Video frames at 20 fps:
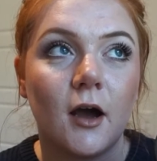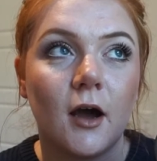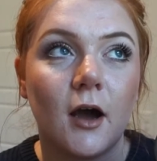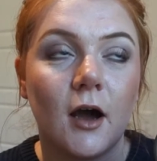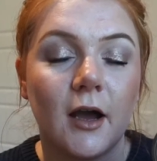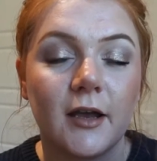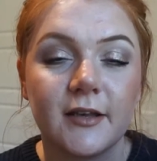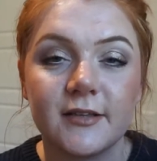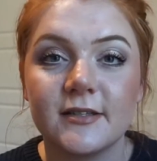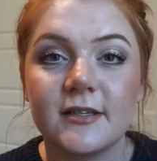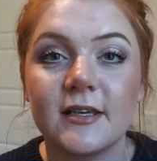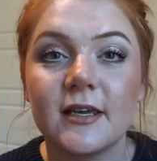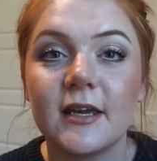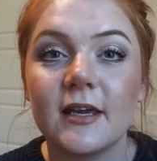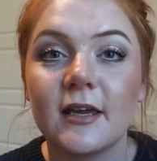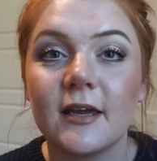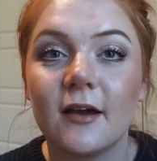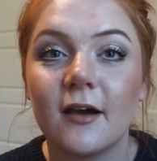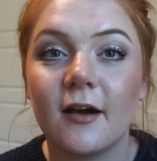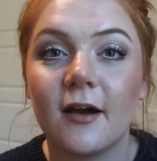I
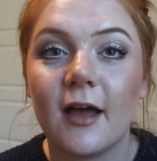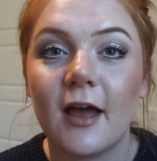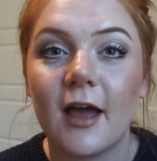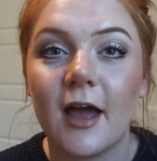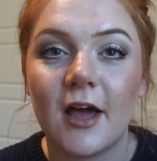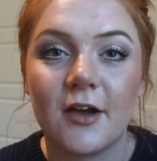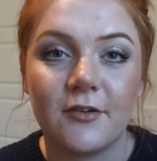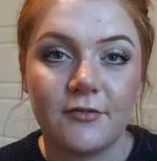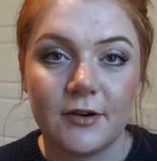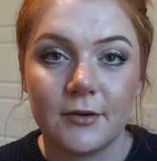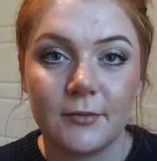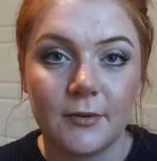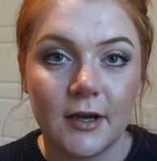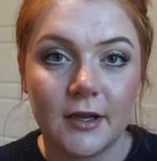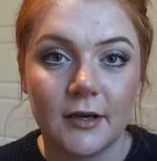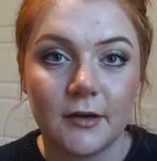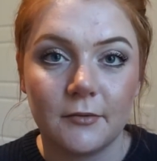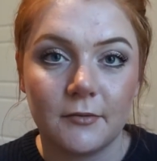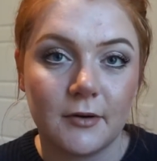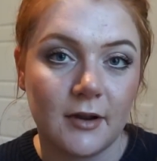see
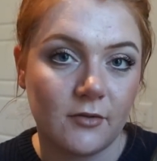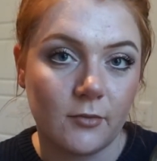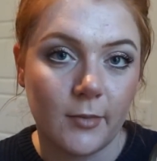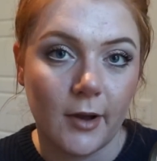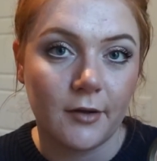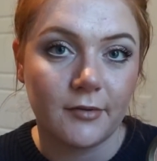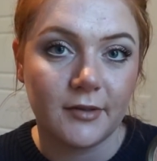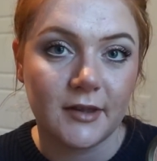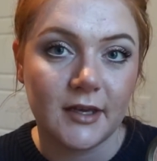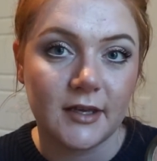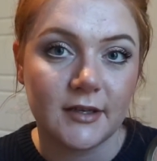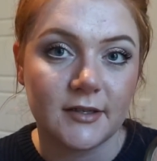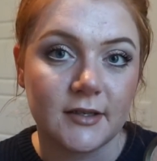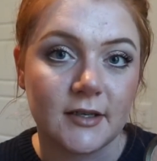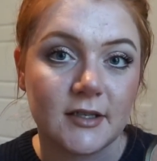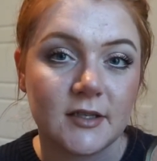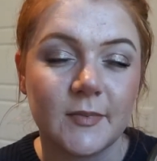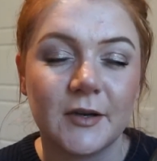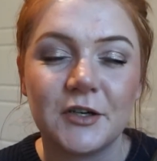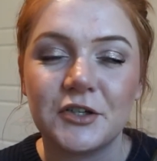everyone rave about these,
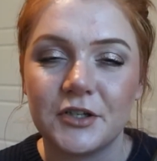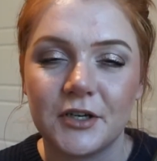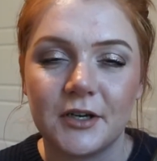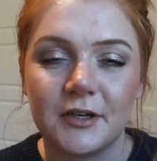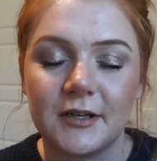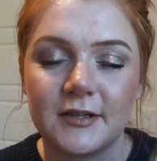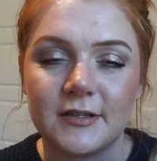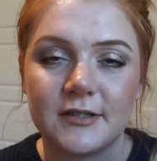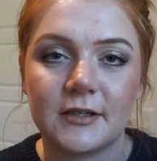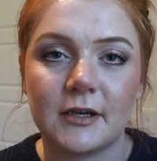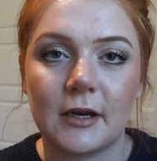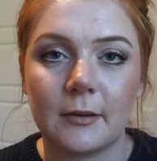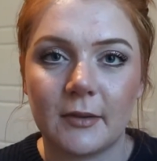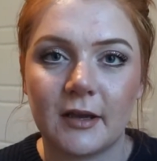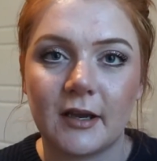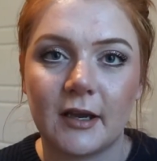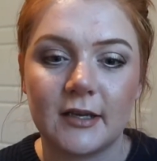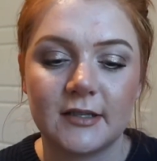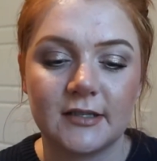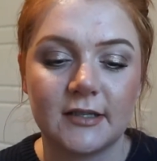especially on Instagram.
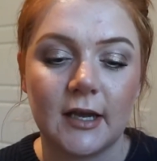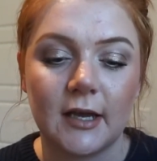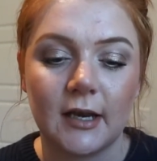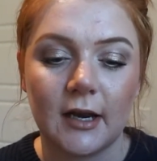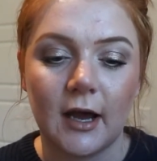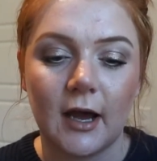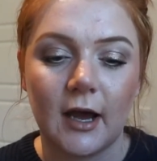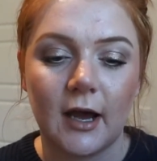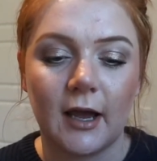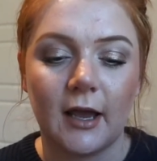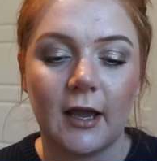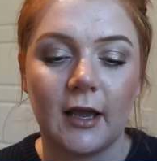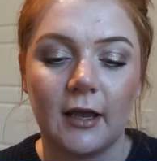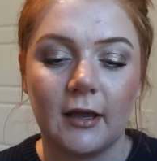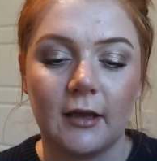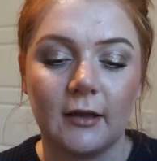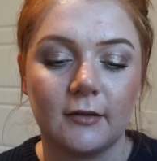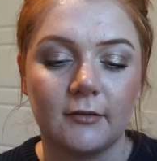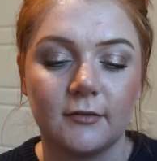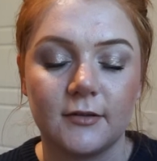Like I said,
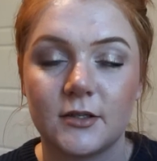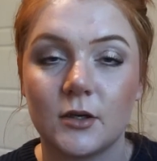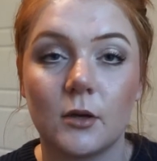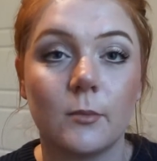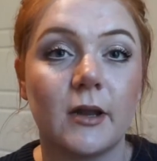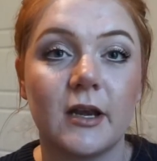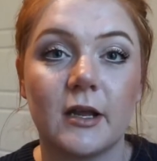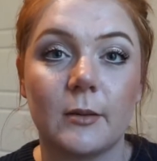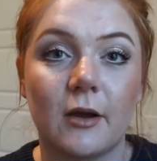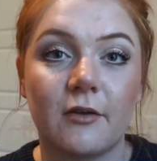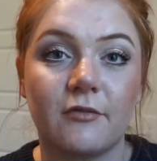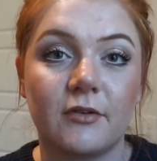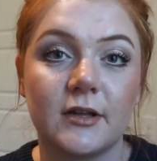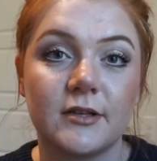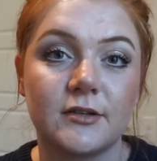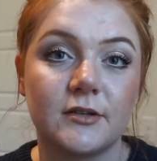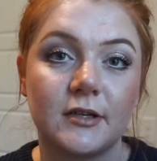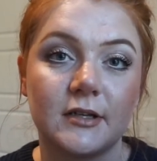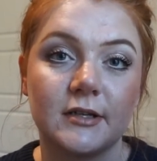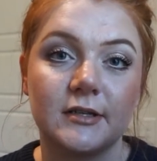so many of my
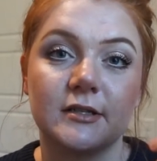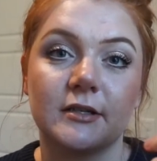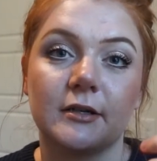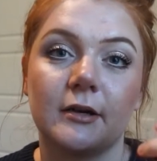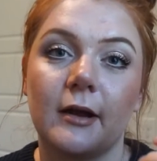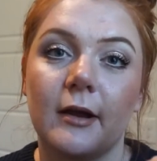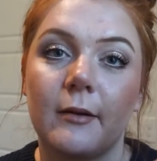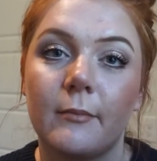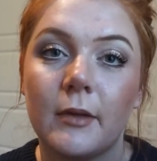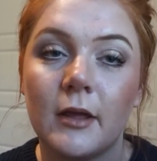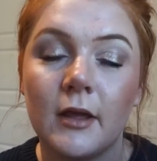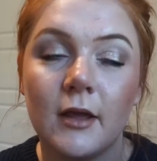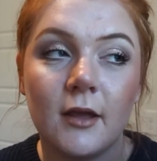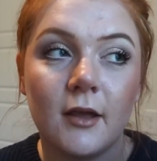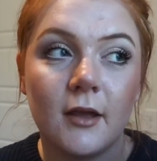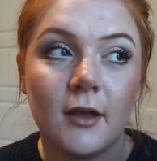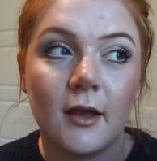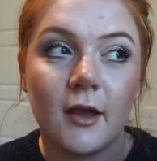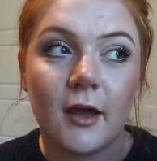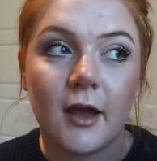friends on Instagram
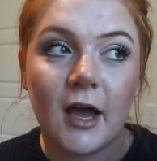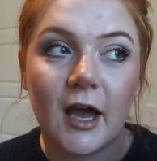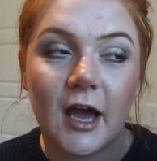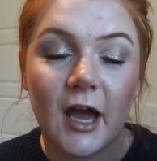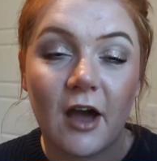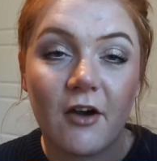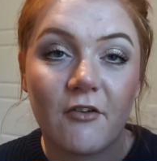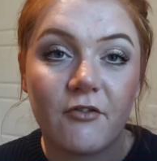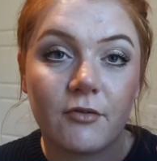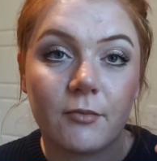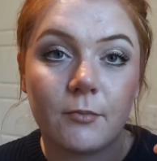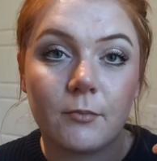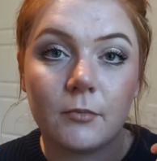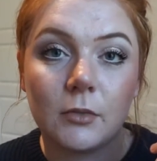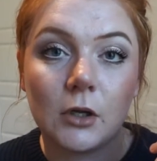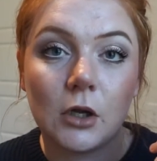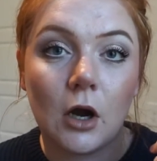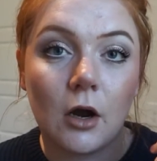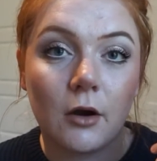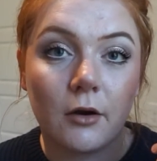have
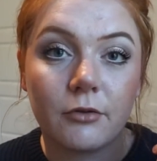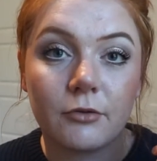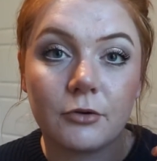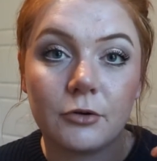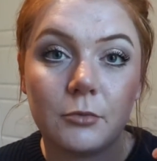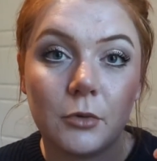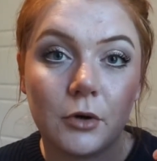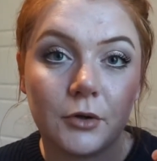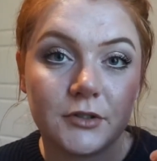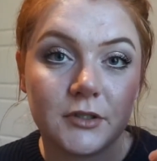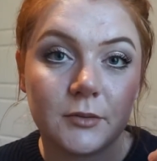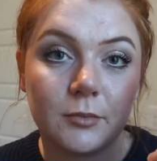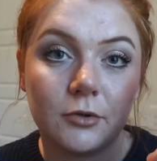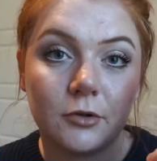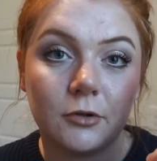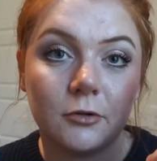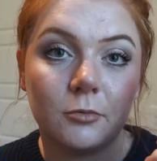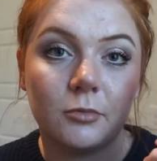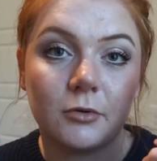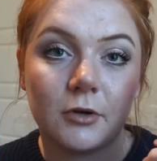gone through
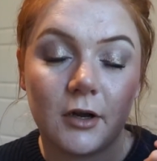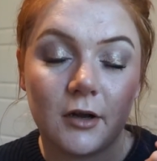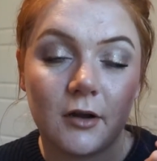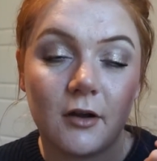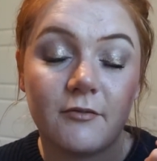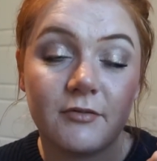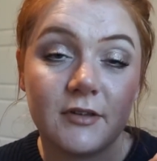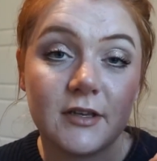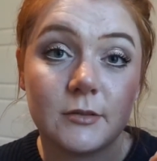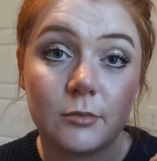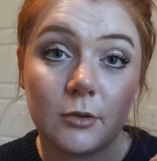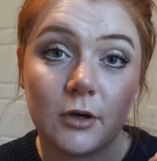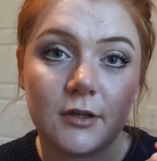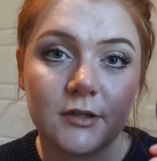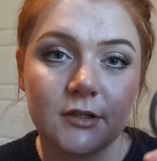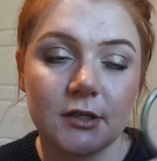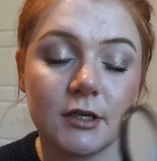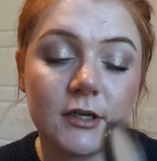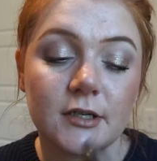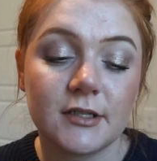multiple of these
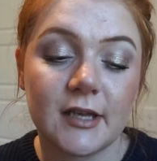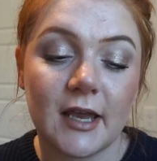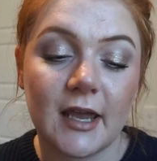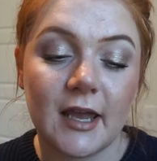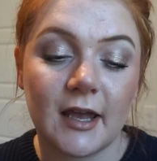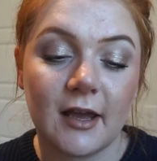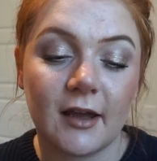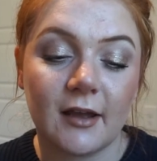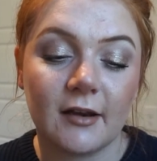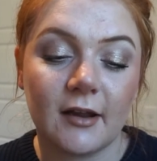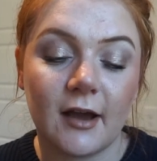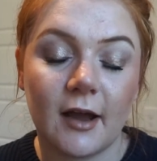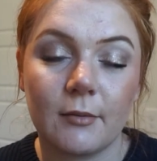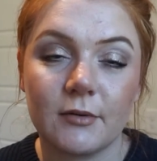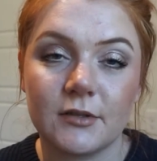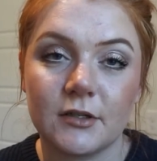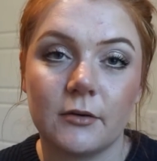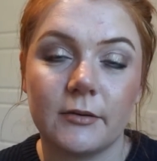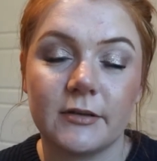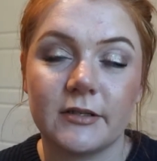bronzers, and I
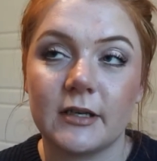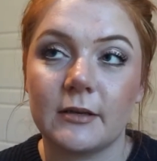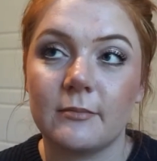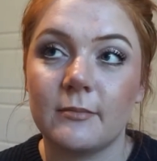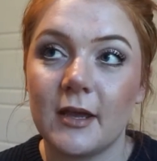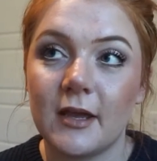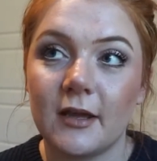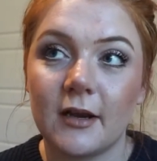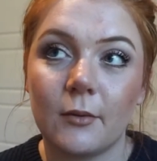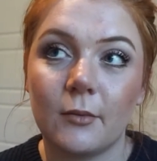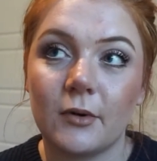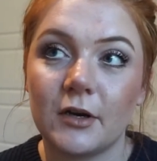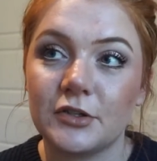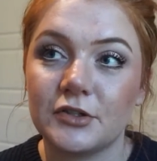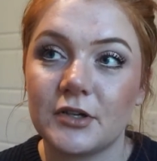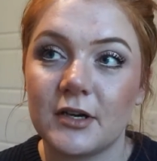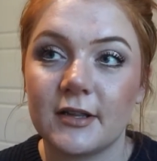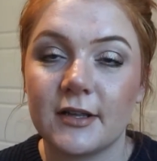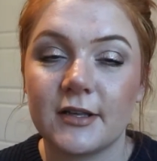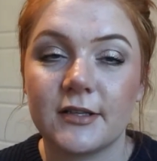was always like, man, I want
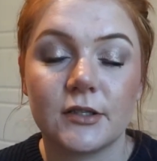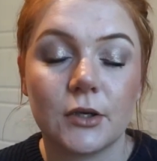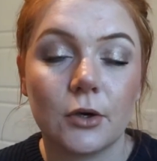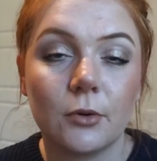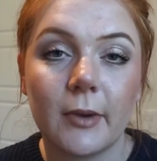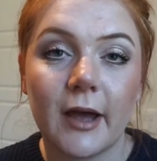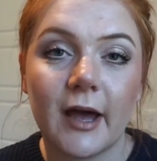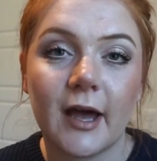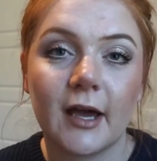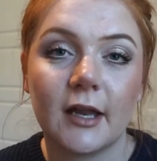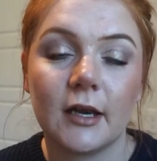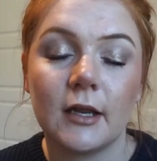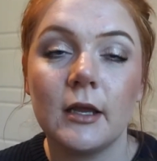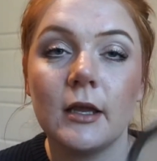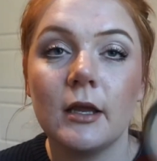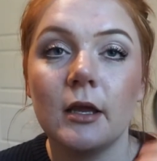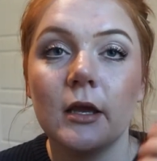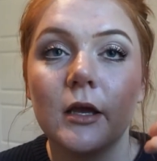to try that so bad.